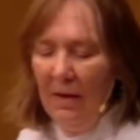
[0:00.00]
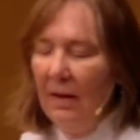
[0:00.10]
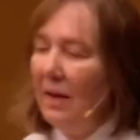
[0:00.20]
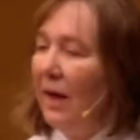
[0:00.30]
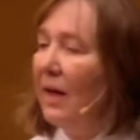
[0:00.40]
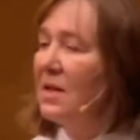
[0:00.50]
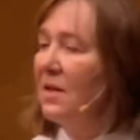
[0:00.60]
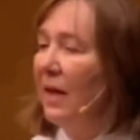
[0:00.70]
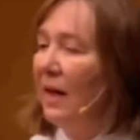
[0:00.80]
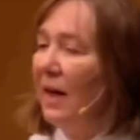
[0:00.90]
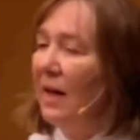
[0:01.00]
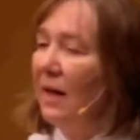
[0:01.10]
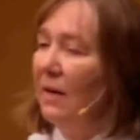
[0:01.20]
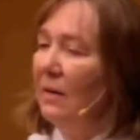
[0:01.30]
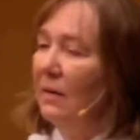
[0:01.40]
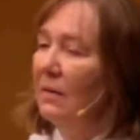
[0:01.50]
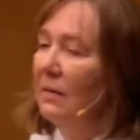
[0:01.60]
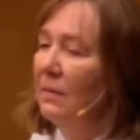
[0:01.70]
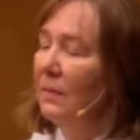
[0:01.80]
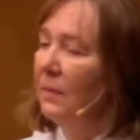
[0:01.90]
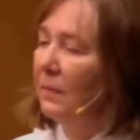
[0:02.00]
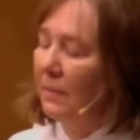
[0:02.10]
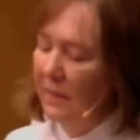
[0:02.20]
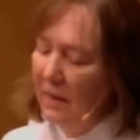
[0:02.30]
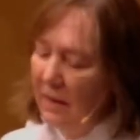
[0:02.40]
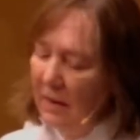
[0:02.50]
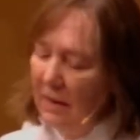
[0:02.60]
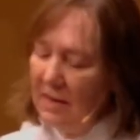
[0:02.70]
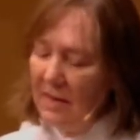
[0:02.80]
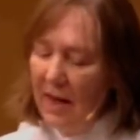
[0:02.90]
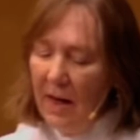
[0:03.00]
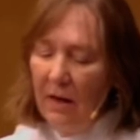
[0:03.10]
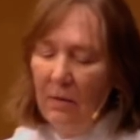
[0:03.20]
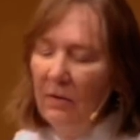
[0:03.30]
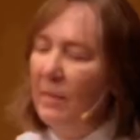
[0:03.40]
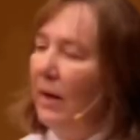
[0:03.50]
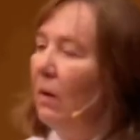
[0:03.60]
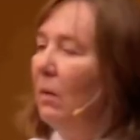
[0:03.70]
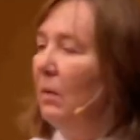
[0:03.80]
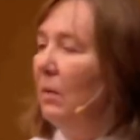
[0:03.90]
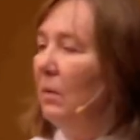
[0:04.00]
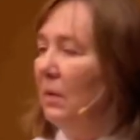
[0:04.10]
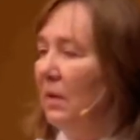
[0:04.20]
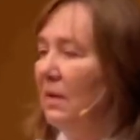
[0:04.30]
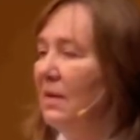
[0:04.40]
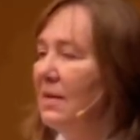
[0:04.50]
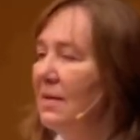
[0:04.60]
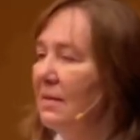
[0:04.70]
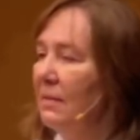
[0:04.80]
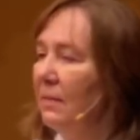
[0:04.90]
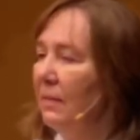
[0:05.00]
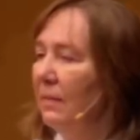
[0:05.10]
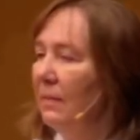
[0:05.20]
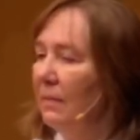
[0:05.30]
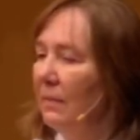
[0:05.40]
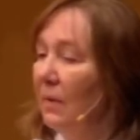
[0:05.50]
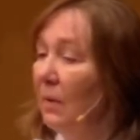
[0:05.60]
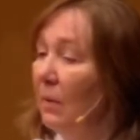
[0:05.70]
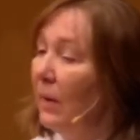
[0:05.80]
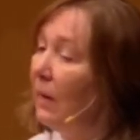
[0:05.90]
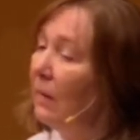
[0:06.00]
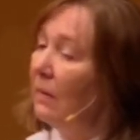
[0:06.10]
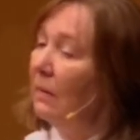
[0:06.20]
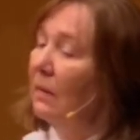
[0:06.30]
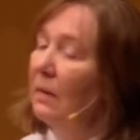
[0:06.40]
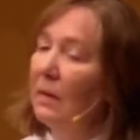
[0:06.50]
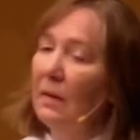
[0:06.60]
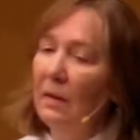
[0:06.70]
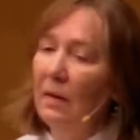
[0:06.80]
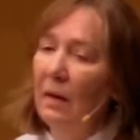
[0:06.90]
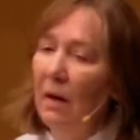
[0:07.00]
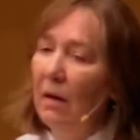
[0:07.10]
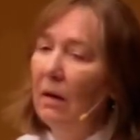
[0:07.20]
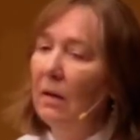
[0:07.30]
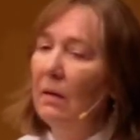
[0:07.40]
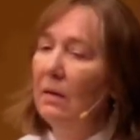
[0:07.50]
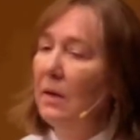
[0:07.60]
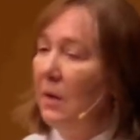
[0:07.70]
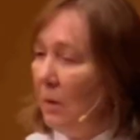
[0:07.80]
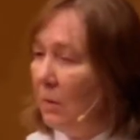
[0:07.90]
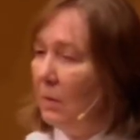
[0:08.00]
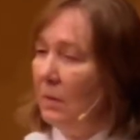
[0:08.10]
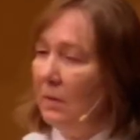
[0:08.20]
The answer that I hear is the echo of my own words. Where are you?